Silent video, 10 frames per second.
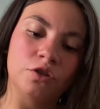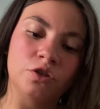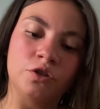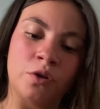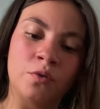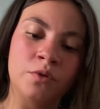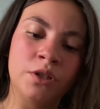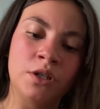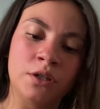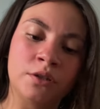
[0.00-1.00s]
so
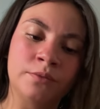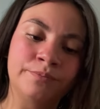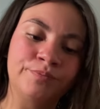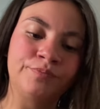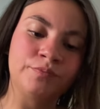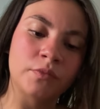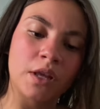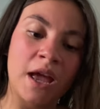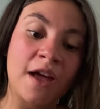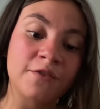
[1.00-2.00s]
yum.
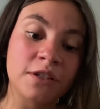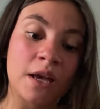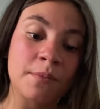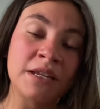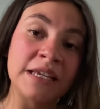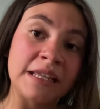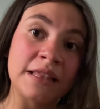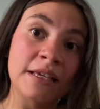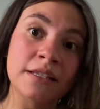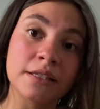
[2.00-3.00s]
I have to, I'm gonna
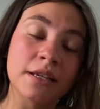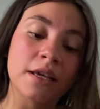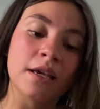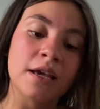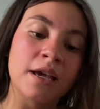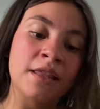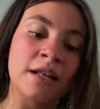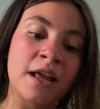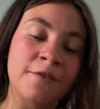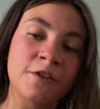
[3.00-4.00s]
eat this and
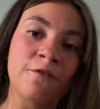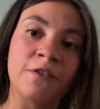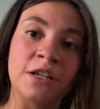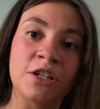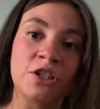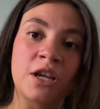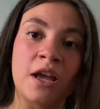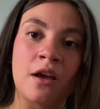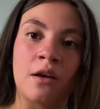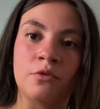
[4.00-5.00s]
then I have to finish
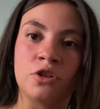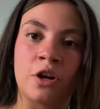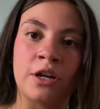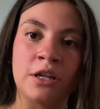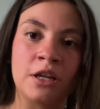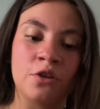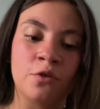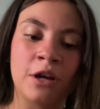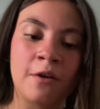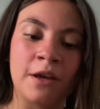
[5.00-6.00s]
up, uh, sorry,
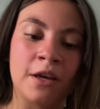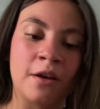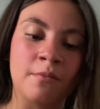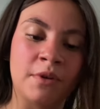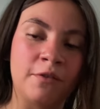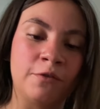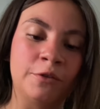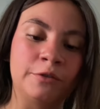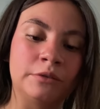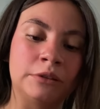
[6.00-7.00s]
ignore how I cut my
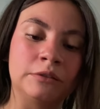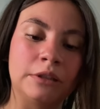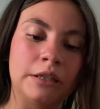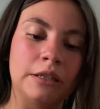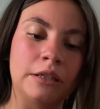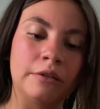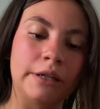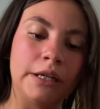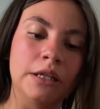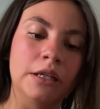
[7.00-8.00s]
food. I don't think I cut it
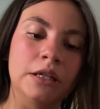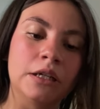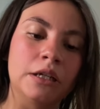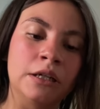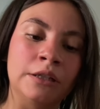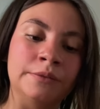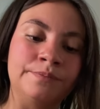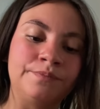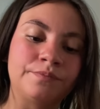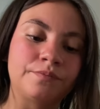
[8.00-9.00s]
right.
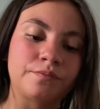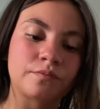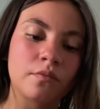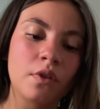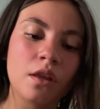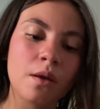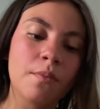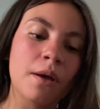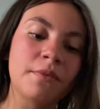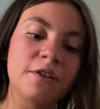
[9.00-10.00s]
Um,
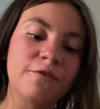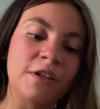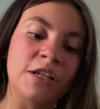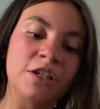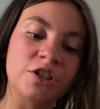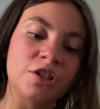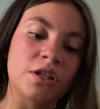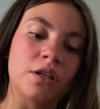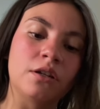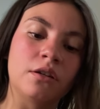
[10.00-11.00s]
but I'm gonna finish,
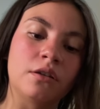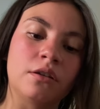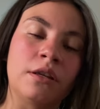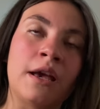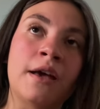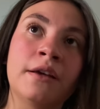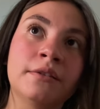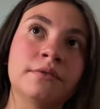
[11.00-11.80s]
yeah?